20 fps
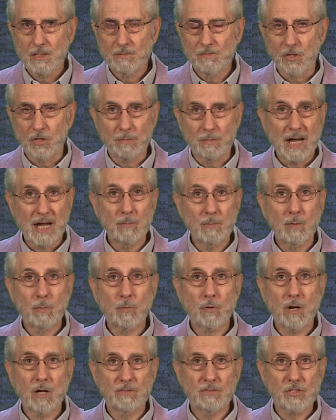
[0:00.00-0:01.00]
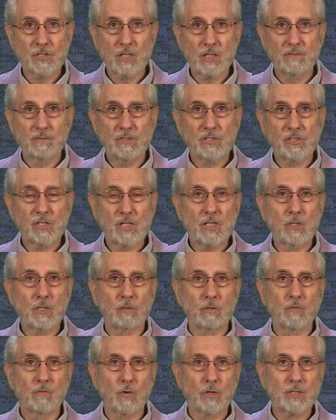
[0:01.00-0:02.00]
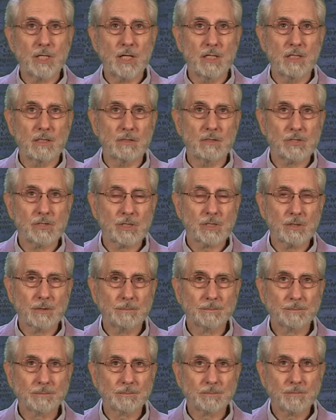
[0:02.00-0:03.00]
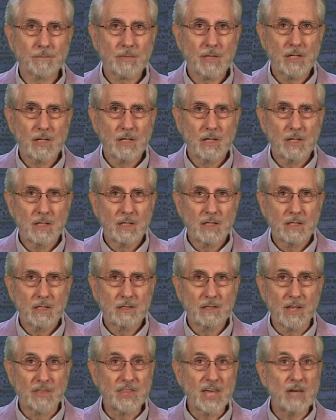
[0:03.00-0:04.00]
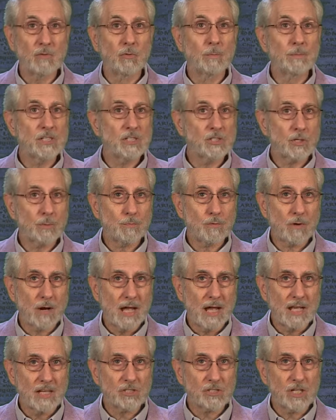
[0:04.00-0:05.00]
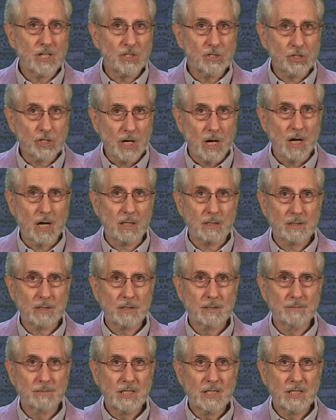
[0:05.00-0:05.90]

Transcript: For the Bible prophecy of Ezekiel foretells that they will be surprised and shocked